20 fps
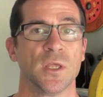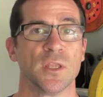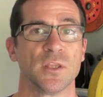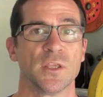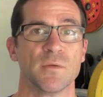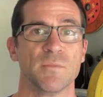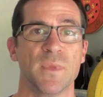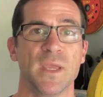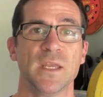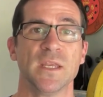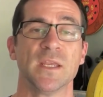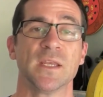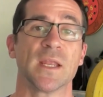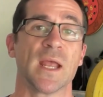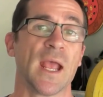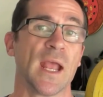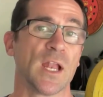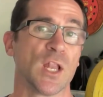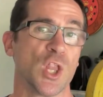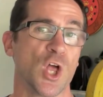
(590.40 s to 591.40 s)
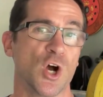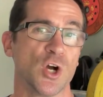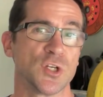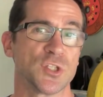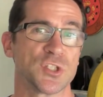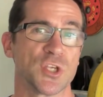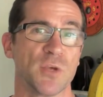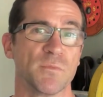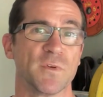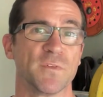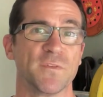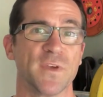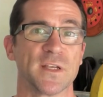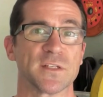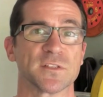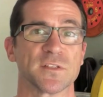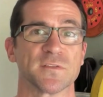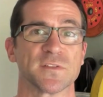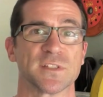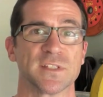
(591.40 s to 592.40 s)
The immediate and long-term
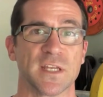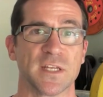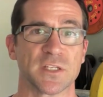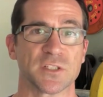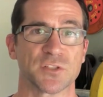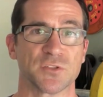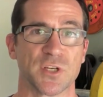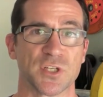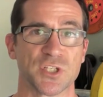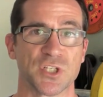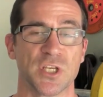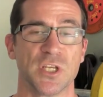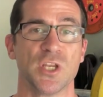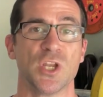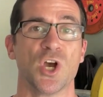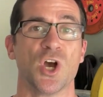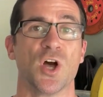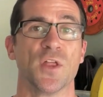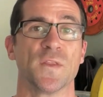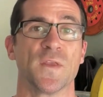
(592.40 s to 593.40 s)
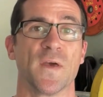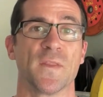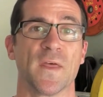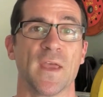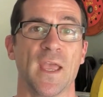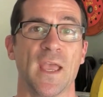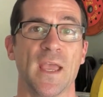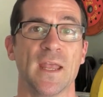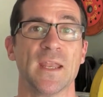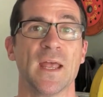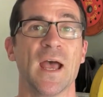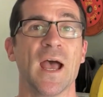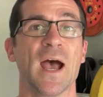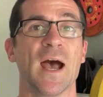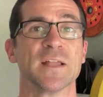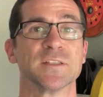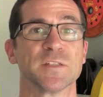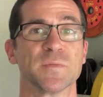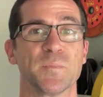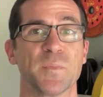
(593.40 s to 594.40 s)
effects of static stretching, on the other hand,
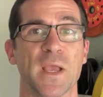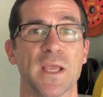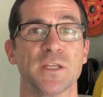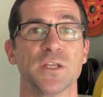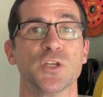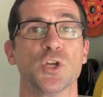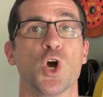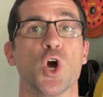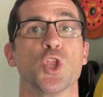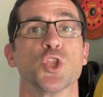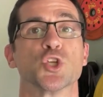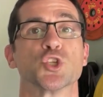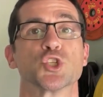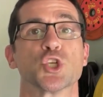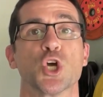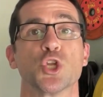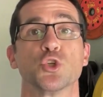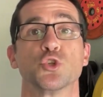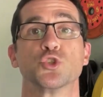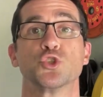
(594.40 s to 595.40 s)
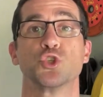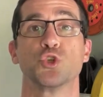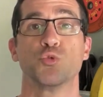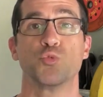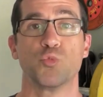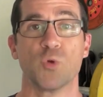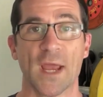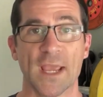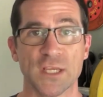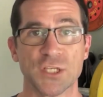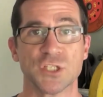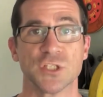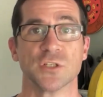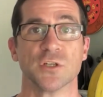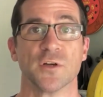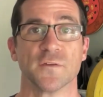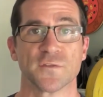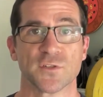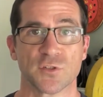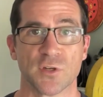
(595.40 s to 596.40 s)
are dependent on the total duration
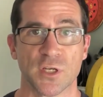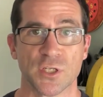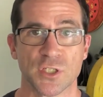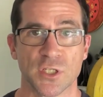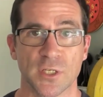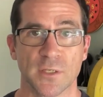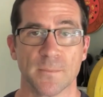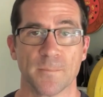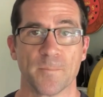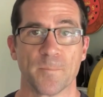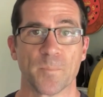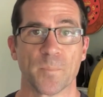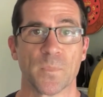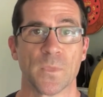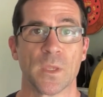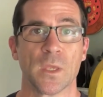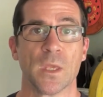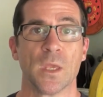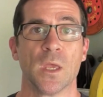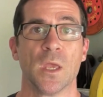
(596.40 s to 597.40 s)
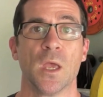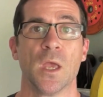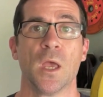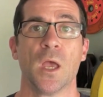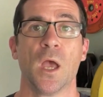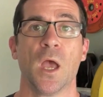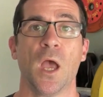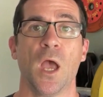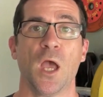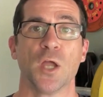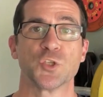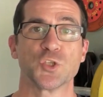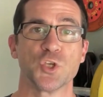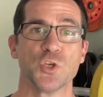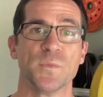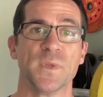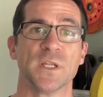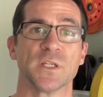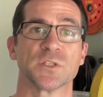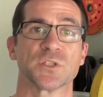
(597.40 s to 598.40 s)
of stretching. A
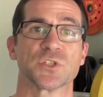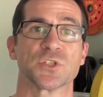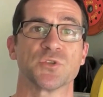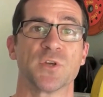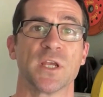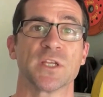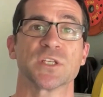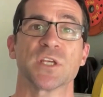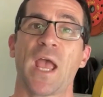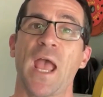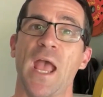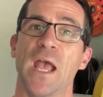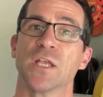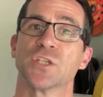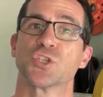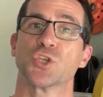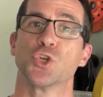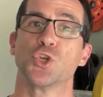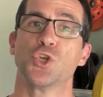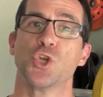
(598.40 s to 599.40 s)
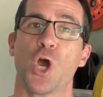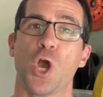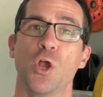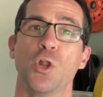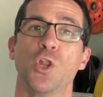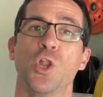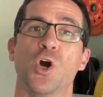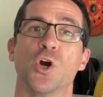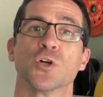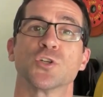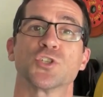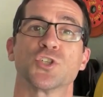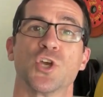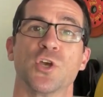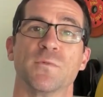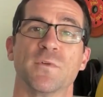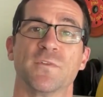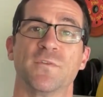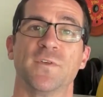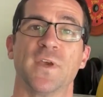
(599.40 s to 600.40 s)
2-minute stretch has no
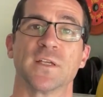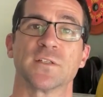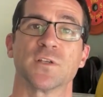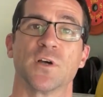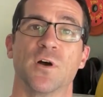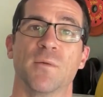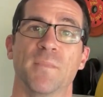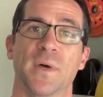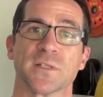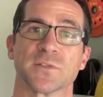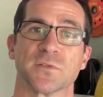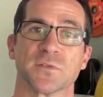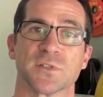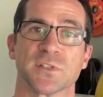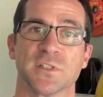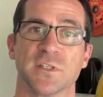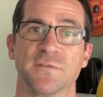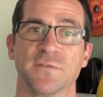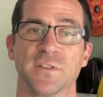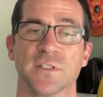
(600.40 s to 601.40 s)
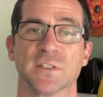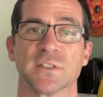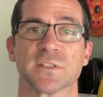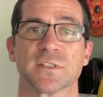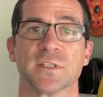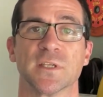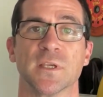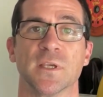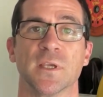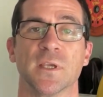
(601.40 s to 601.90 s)
long-term effect on muscle stiffness.